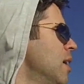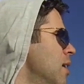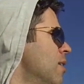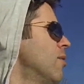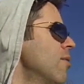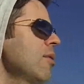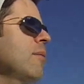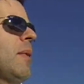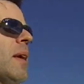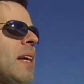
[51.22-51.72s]

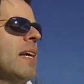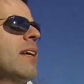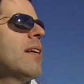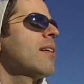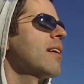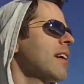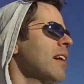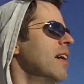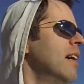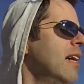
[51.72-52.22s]
What am I
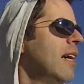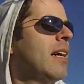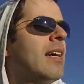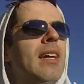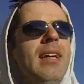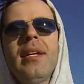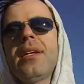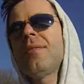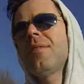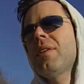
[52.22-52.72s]
hearing?
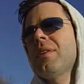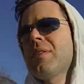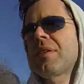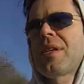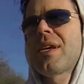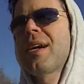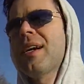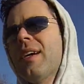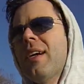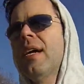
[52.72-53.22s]
Anyways,
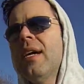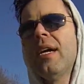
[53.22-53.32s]
uh,